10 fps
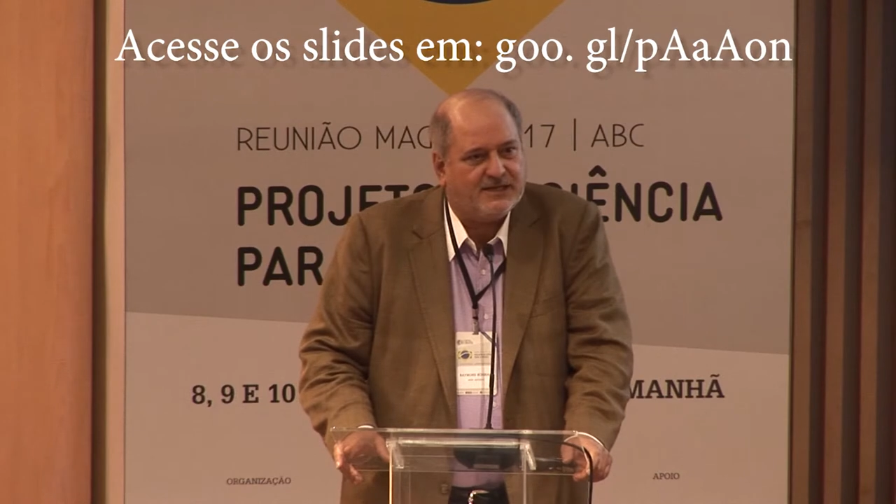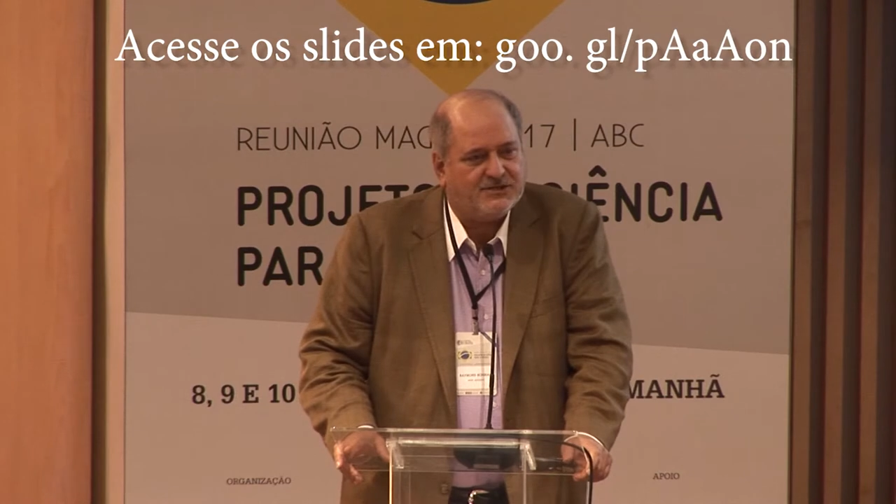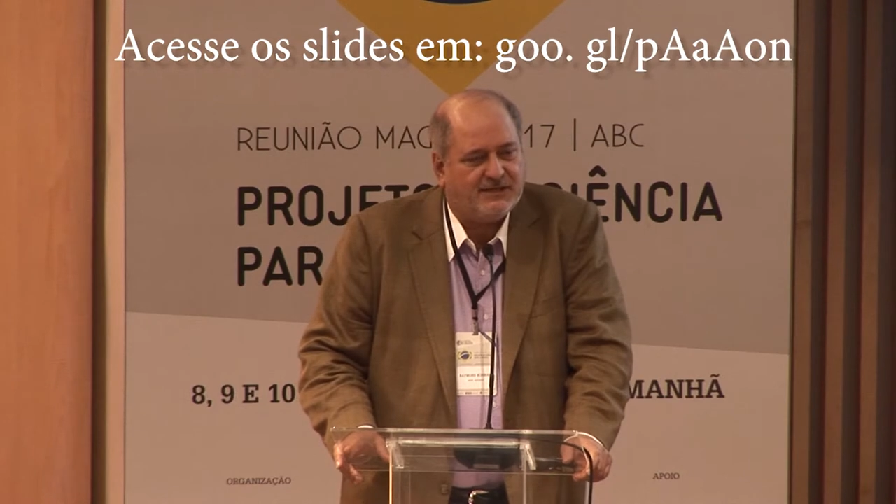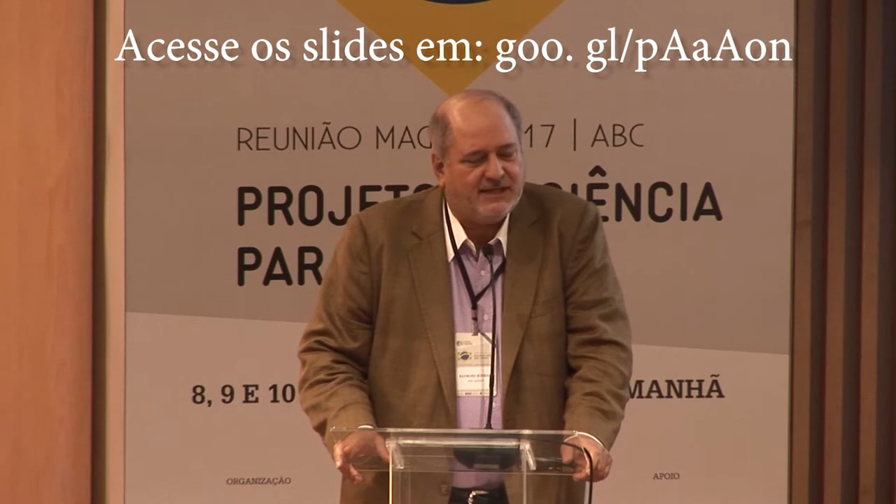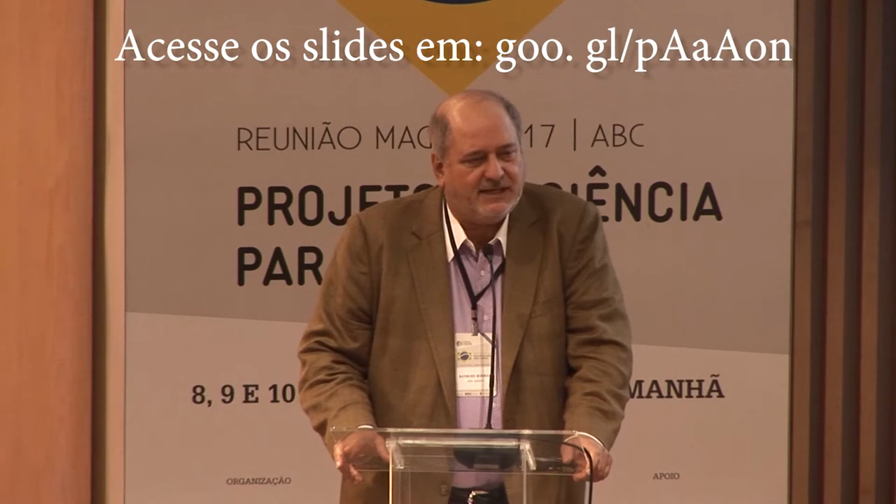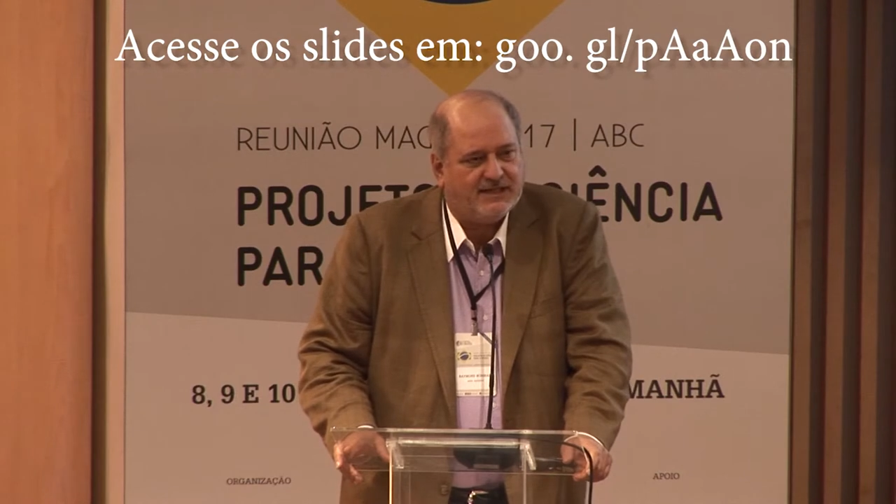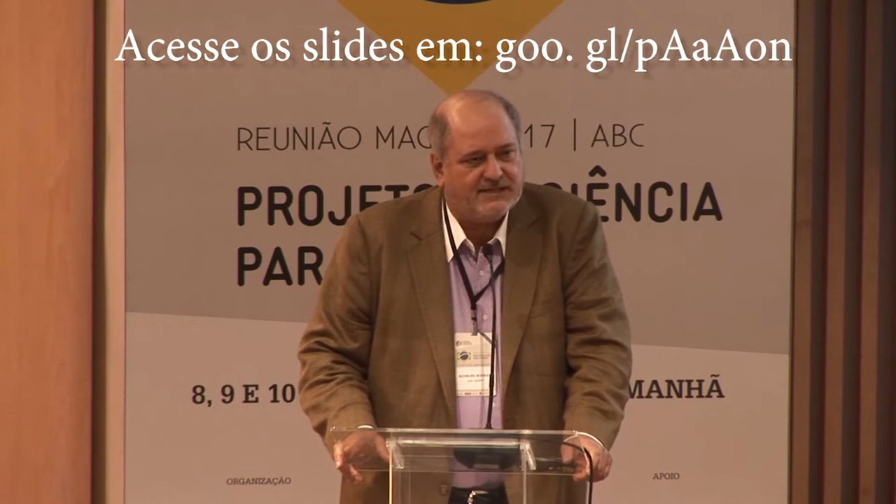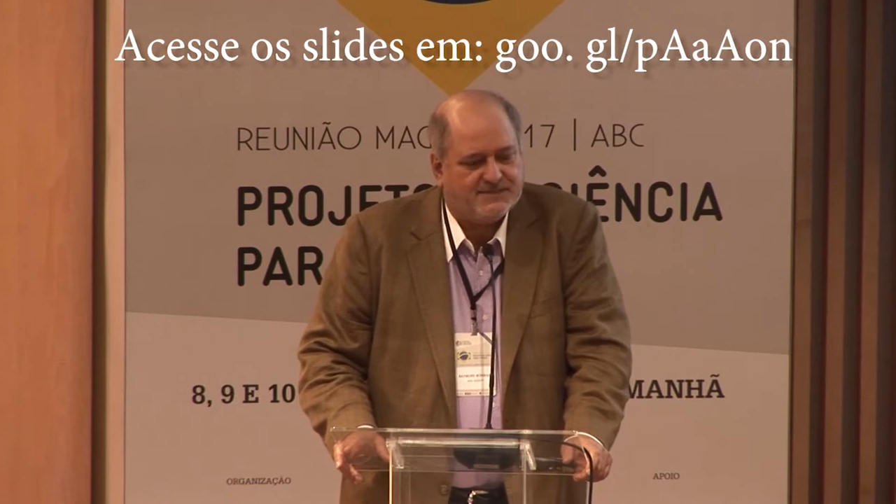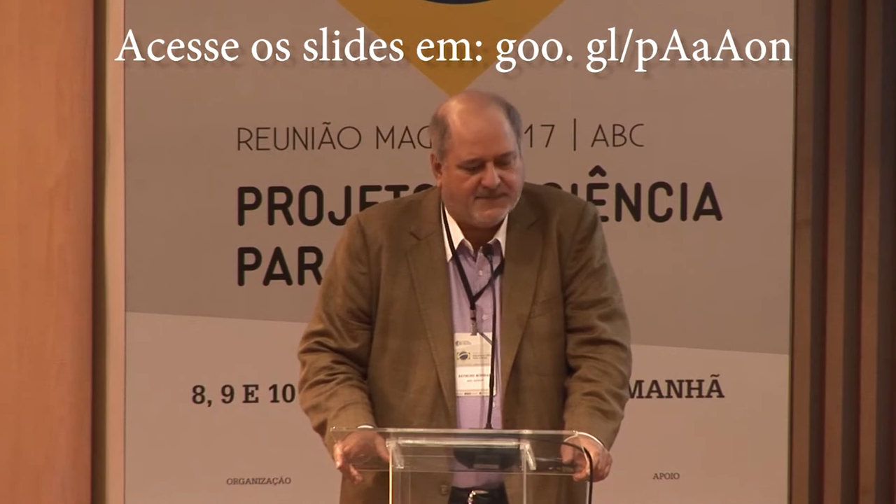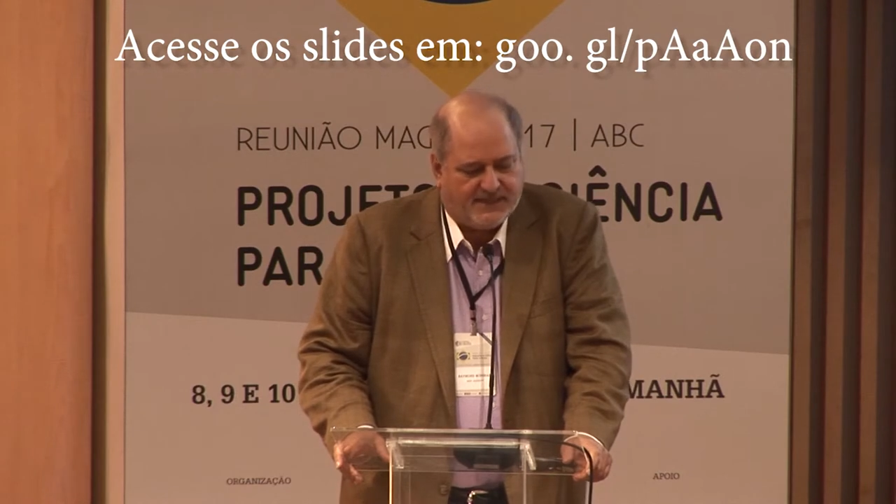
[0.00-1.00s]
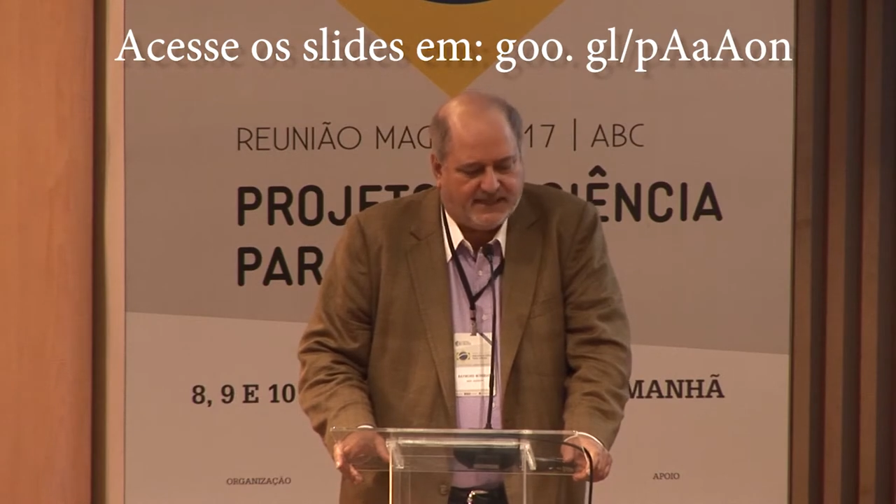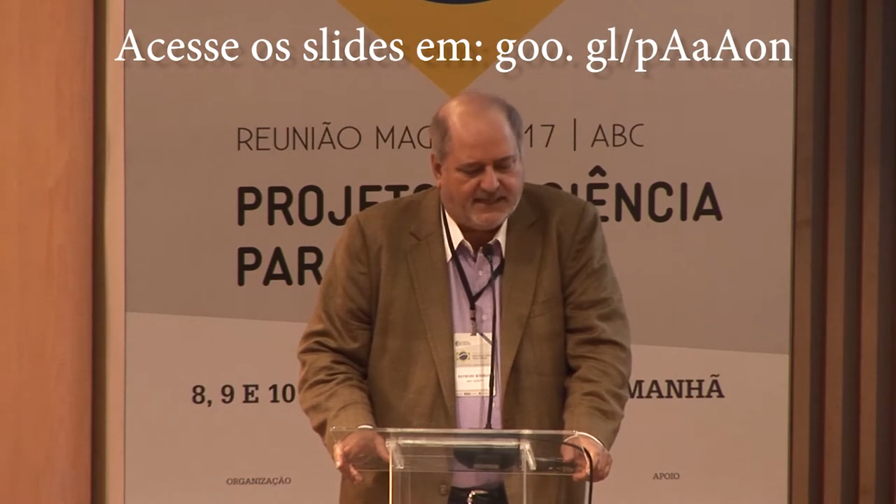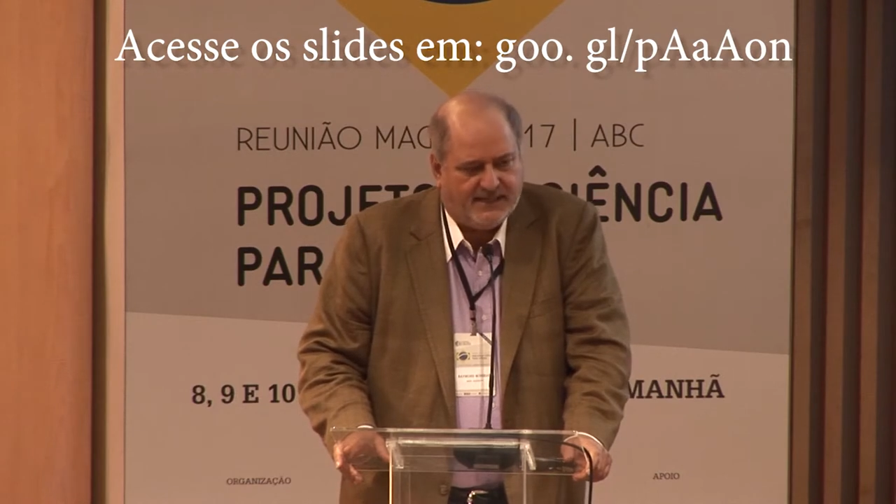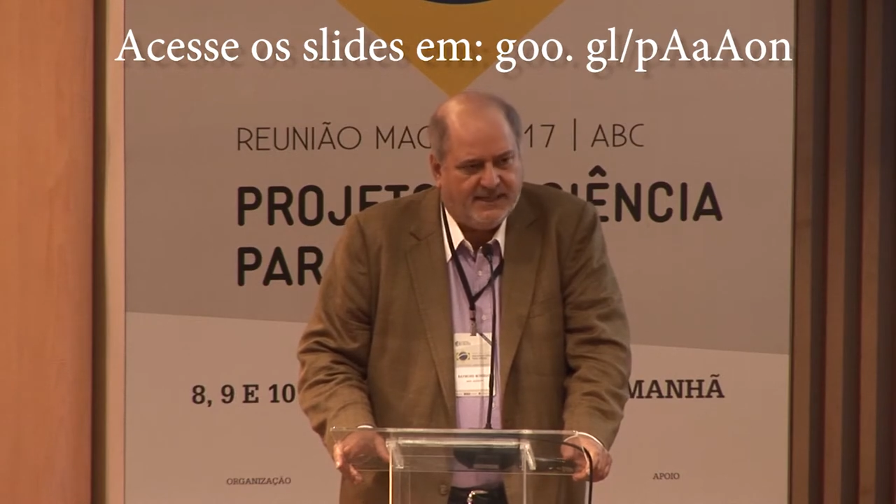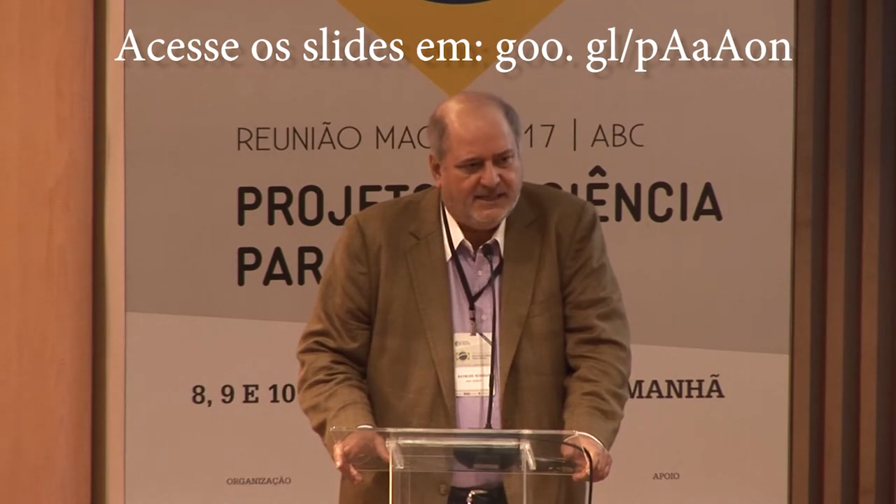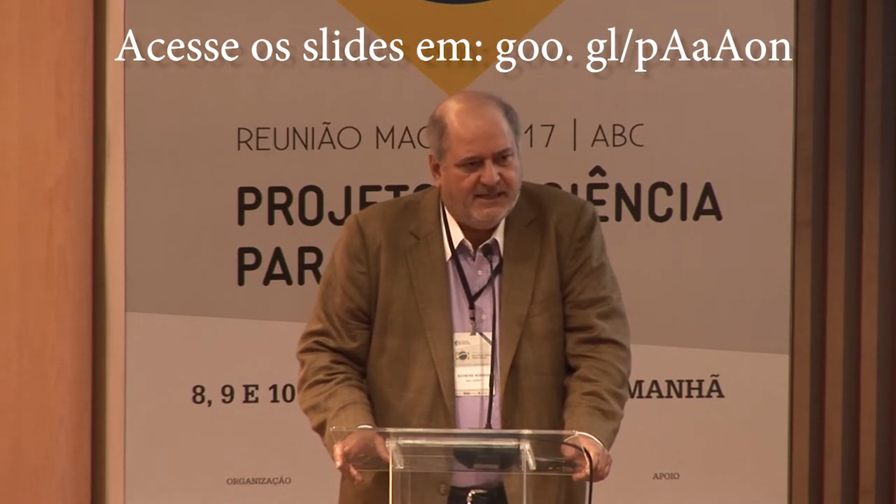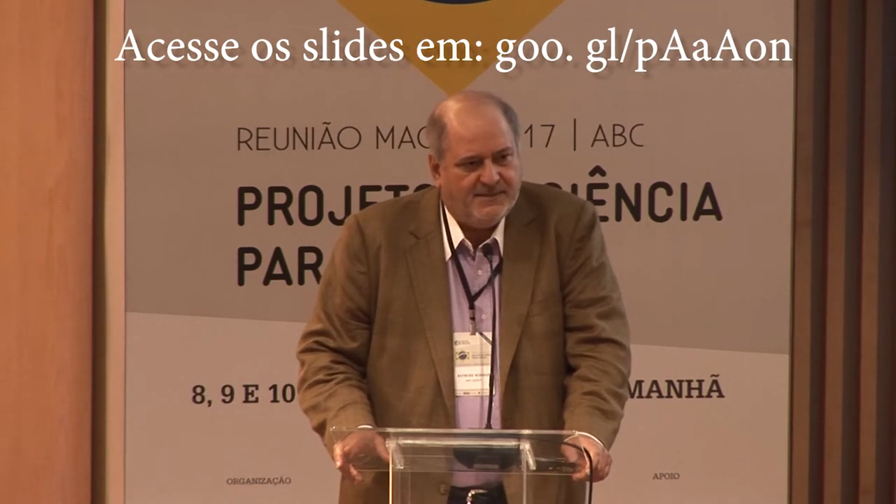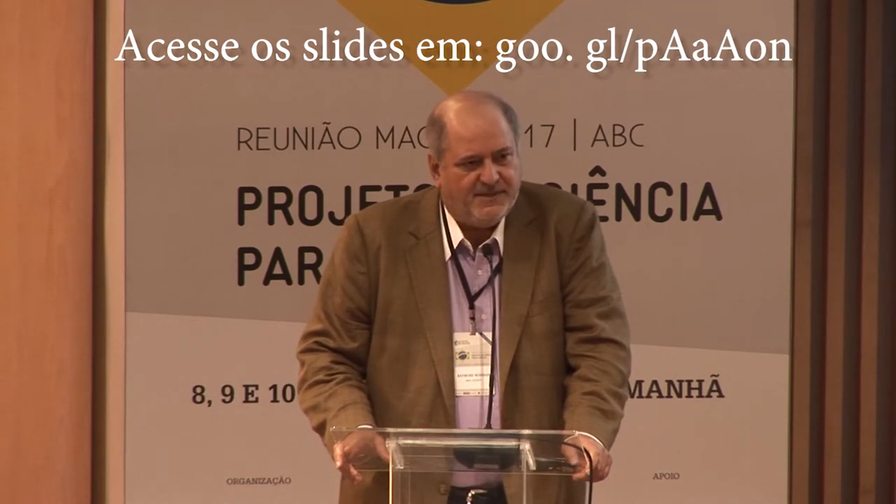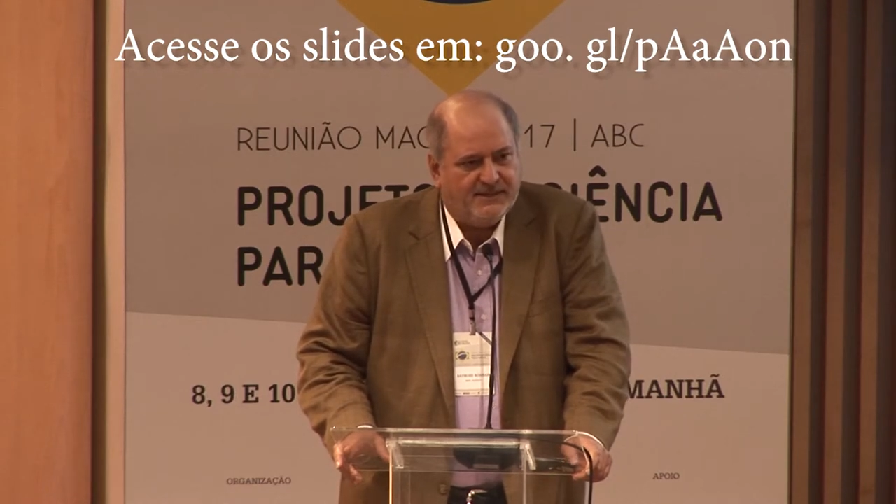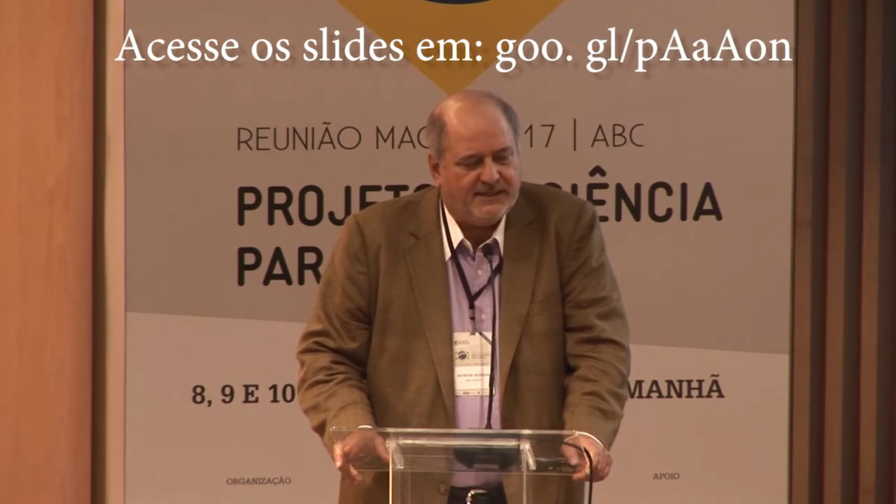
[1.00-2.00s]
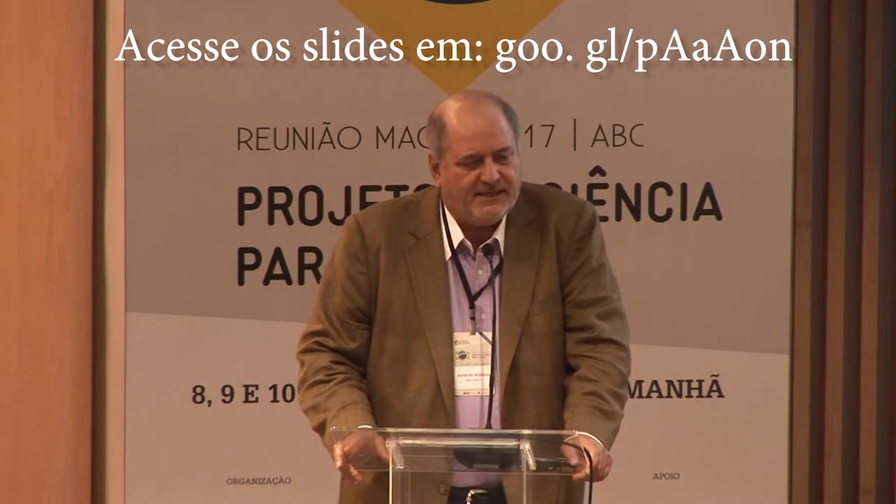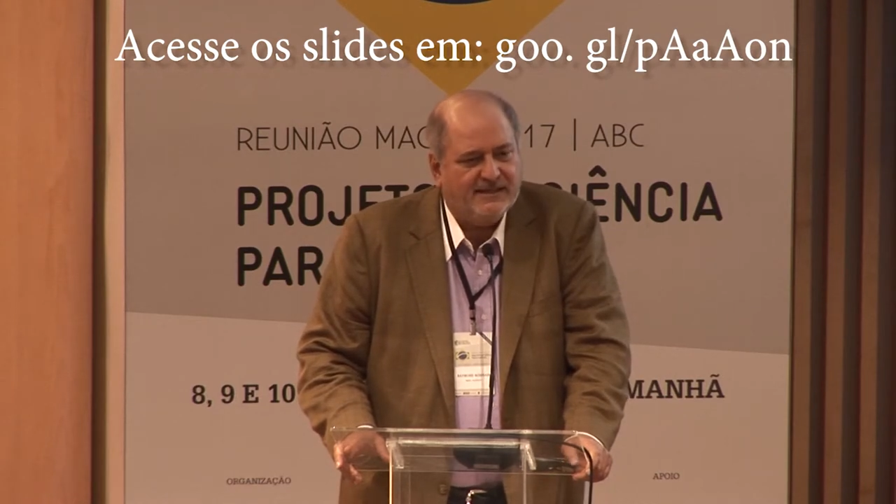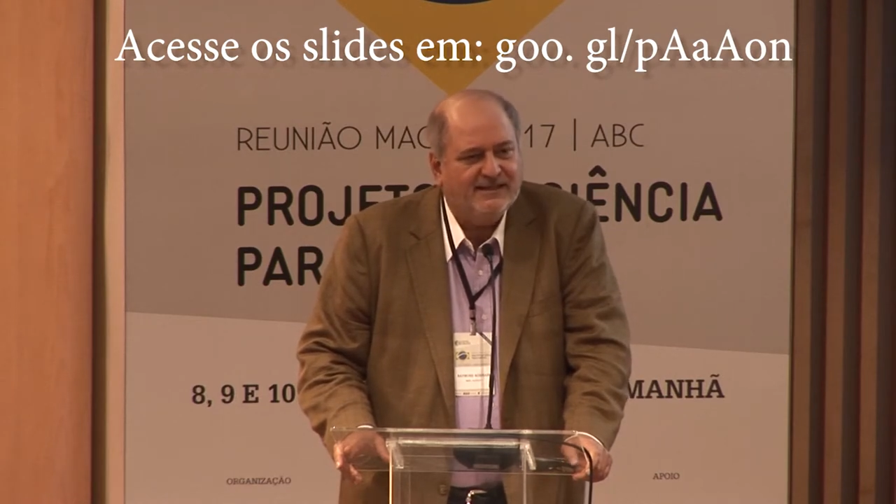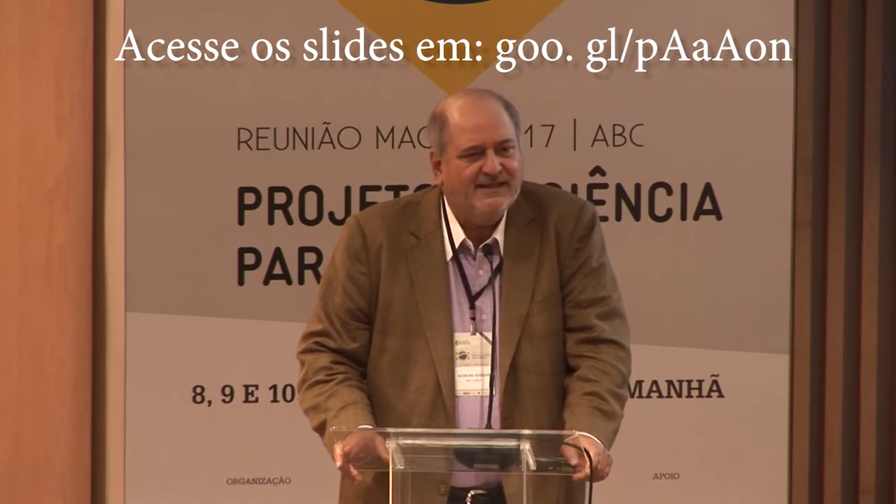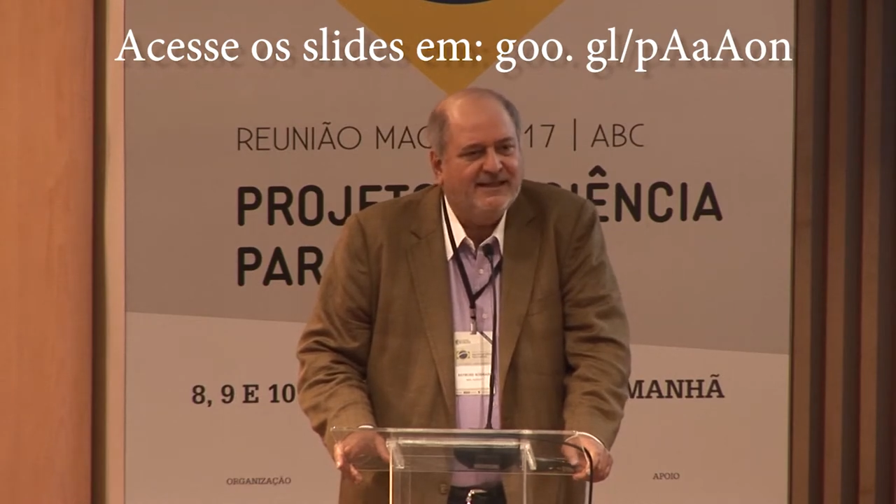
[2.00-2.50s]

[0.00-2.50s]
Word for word: actually is my building.